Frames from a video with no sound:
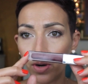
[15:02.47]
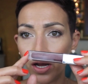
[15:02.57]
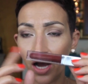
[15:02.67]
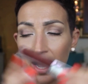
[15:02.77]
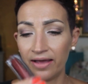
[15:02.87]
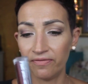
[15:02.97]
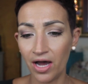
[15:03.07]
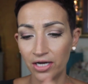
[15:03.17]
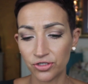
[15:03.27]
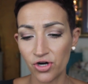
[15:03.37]
one I have
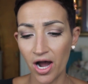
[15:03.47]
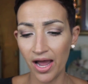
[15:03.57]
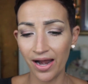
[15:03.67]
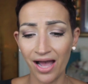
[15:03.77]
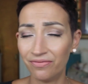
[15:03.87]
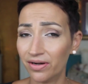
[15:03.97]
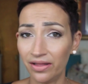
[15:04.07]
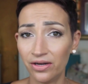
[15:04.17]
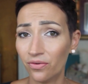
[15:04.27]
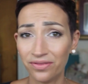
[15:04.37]
not tried. I
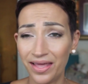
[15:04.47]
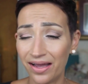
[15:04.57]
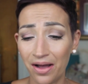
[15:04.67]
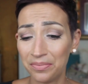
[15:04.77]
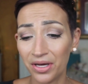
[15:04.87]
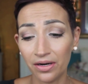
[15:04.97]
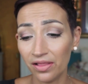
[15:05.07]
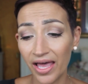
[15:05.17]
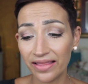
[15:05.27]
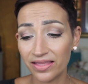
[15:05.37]
really don't think I'm gonna
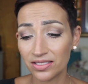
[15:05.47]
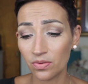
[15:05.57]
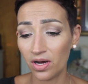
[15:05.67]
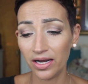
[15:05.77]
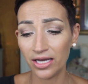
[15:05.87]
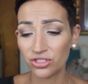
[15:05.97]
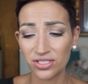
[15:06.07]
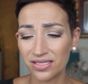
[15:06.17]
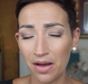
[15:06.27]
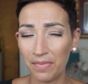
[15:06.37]
like this one. It's
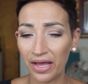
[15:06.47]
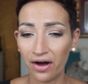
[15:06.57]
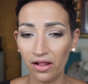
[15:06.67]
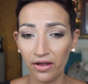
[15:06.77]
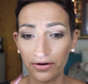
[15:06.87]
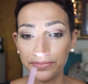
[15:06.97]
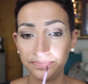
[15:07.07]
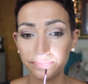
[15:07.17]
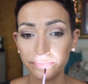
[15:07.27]
just not my color.